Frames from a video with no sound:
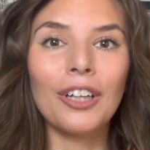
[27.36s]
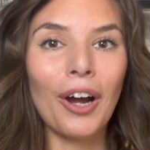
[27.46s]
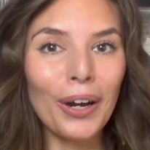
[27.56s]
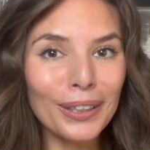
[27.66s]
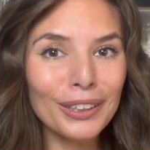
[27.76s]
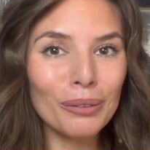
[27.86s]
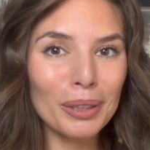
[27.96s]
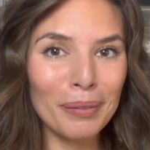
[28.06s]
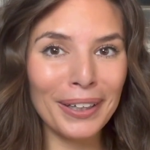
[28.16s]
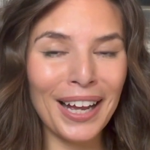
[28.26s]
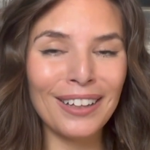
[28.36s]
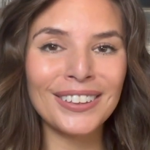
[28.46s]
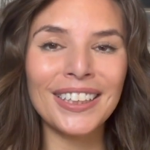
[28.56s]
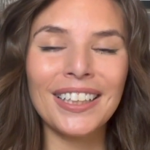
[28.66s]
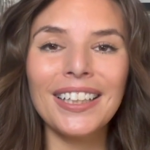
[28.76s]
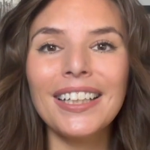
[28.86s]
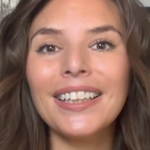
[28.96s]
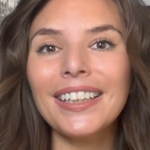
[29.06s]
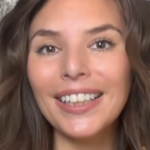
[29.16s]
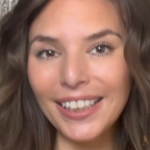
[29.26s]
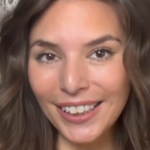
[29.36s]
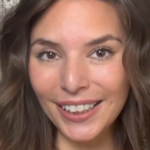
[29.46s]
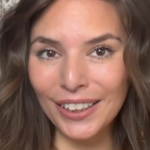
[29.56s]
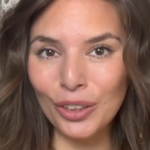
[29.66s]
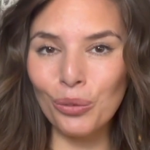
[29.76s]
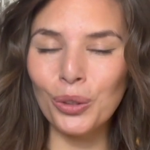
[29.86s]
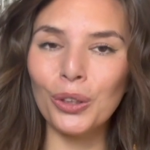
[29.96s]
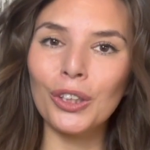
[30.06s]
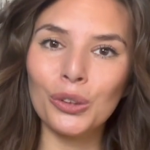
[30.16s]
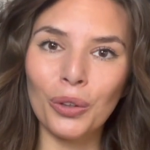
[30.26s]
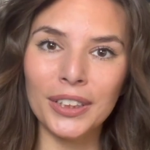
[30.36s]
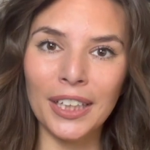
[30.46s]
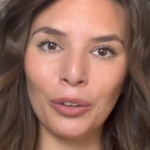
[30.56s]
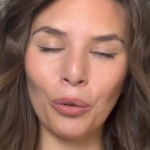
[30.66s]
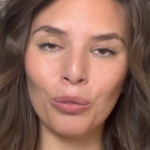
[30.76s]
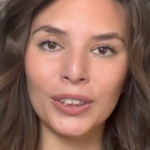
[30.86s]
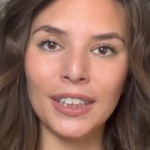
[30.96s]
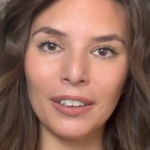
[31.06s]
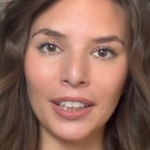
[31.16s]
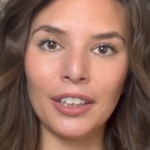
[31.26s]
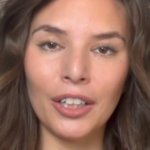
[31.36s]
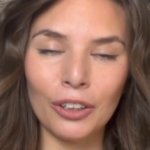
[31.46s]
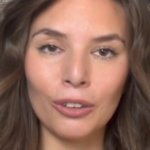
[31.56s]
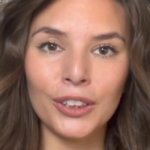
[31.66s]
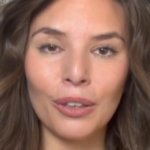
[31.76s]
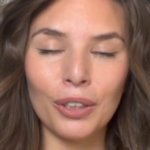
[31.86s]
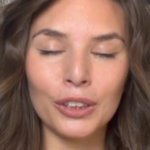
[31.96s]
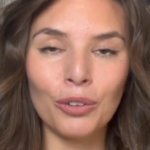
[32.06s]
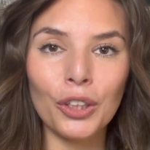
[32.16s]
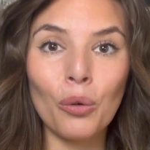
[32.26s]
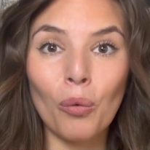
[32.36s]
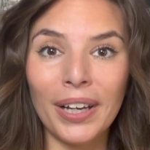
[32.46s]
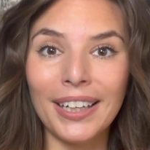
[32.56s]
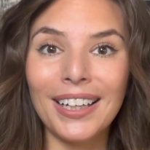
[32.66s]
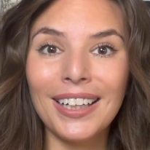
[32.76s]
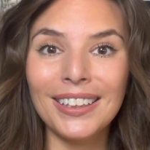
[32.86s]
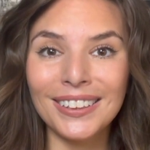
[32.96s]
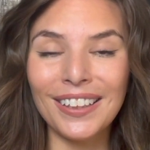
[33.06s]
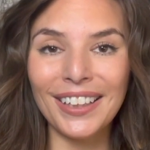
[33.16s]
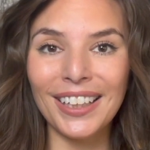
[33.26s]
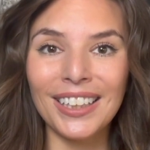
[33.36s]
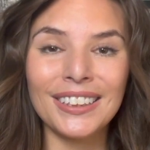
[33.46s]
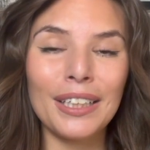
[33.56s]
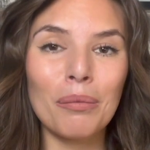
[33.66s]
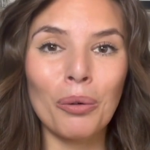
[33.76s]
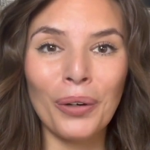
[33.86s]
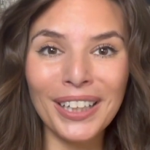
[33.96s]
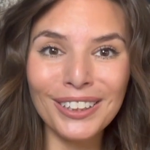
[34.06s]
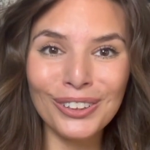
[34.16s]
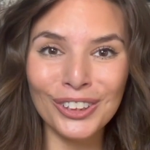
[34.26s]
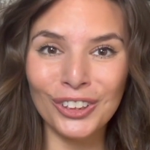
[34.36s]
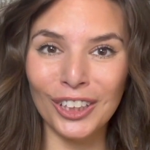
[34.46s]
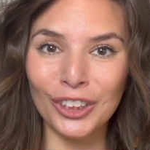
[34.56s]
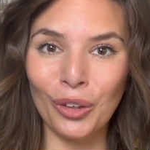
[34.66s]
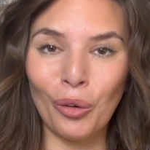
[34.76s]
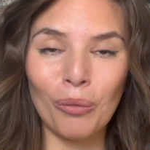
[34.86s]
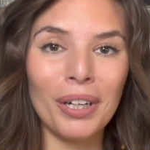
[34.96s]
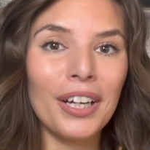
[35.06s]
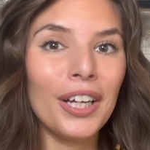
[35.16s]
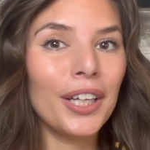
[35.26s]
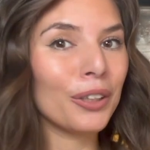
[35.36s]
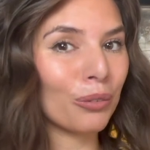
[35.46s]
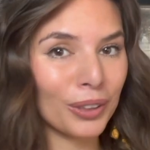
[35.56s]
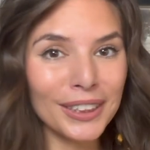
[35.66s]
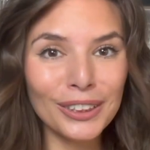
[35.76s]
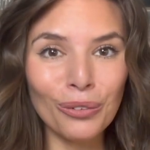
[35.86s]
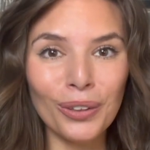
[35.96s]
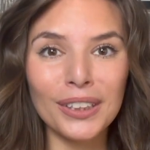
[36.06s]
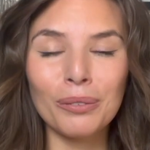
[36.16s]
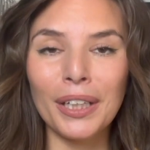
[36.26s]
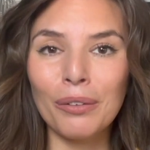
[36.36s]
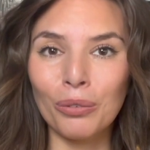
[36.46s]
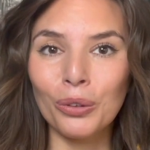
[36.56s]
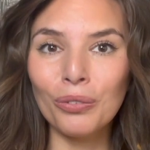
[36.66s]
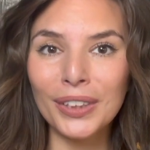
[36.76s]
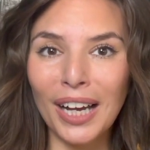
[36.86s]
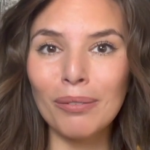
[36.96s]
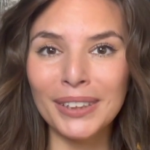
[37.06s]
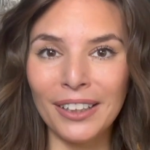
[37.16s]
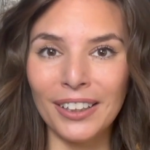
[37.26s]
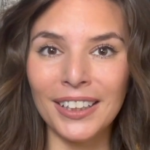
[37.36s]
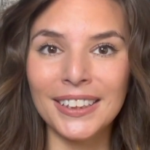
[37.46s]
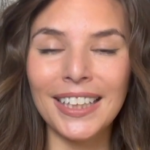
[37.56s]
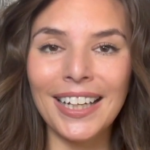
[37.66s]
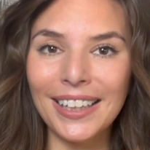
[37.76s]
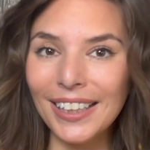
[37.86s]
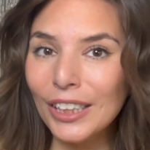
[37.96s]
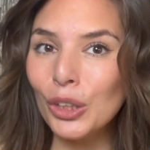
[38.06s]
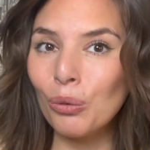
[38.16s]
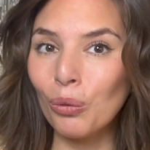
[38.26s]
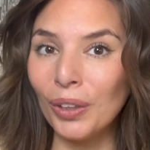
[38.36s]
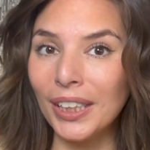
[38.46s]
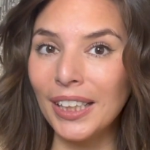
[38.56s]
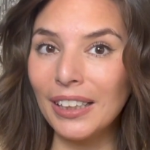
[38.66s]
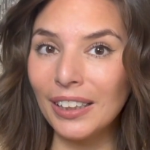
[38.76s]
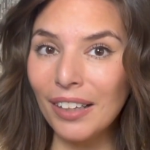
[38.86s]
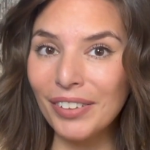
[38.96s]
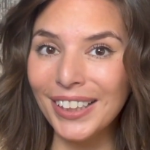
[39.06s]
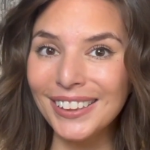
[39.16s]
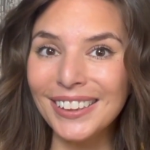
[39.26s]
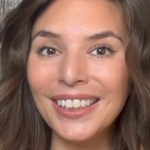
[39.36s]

talk a little bit about housing, and then at the end, we are going to tour a townhome for sale in LOSO, and it's really quite stunning. It is a brand new construction home, 3 stories with a rooftop terrace, and I think that you will really love it.